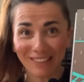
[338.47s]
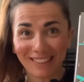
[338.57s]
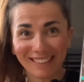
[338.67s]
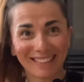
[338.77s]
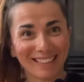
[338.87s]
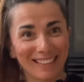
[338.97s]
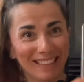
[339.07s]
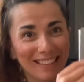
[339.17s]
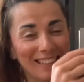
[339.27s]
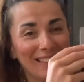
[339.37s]

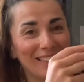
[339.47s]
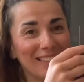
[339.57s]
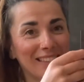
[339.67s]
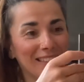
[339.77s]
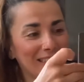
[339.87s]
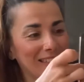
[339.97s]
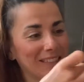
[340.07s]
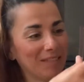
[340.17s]
(silence)